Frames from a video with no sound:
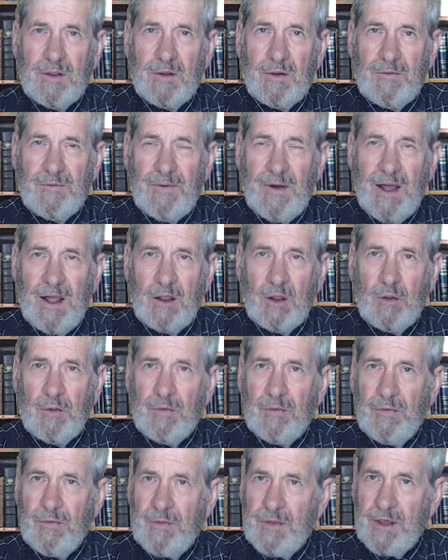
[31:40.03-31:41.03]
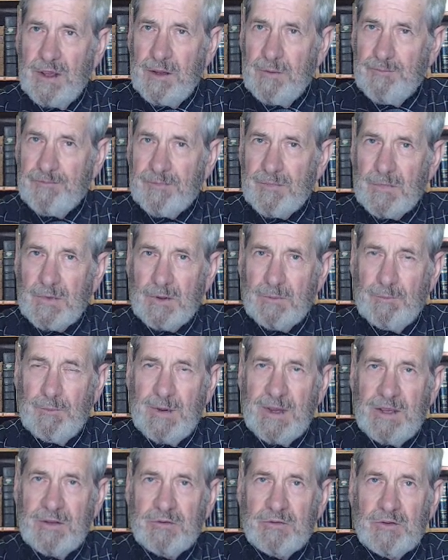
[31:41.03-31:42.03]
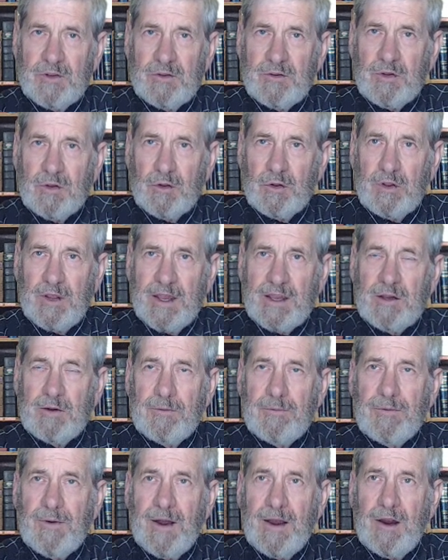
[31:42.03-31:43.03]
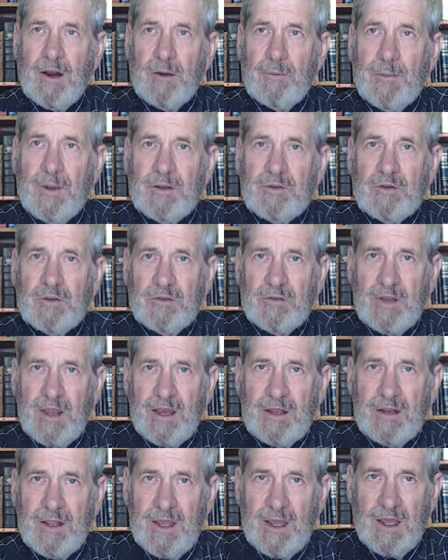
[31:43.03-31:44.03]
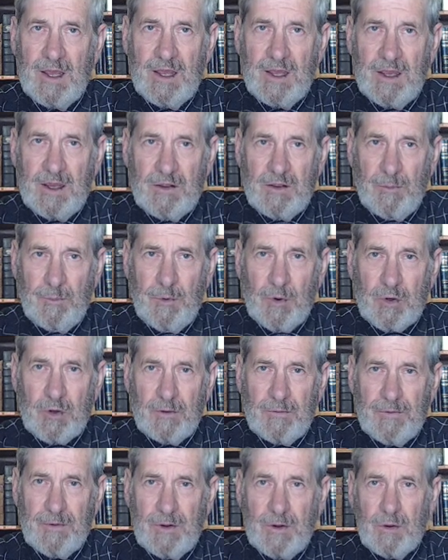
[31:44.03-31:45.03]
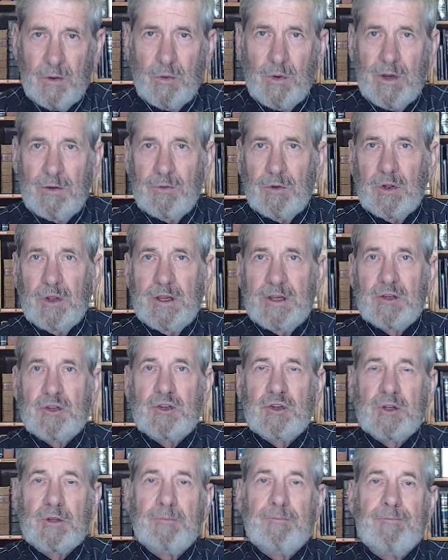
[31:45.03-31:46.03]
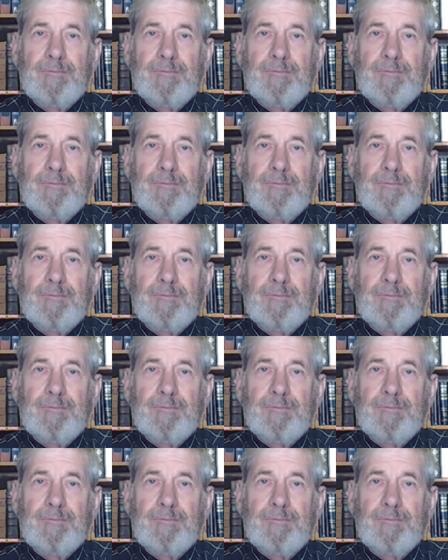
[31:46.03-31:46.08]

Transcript: follow the beast into the lake of fire. It mentions that in the book of Revelation.